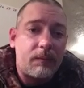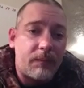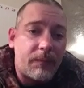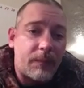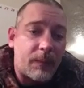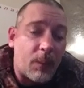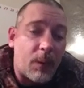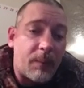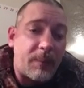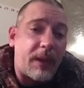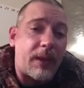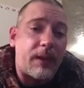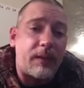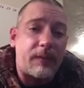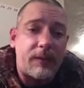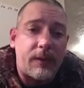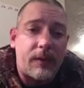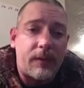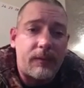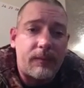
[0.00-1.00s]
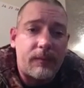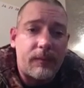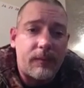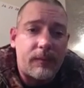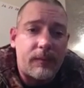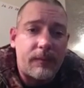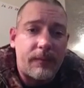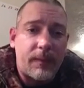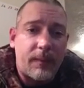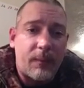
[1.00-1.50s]
from what Payne said,
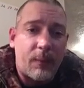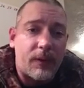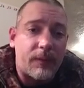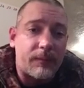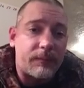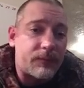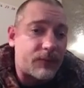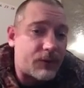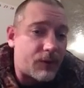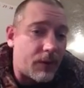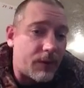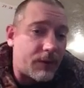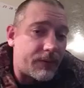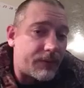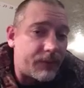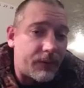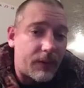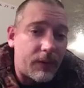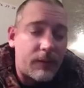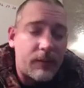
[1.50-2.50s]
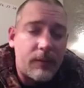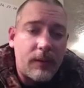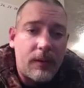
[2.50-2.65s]
from what Shauna said,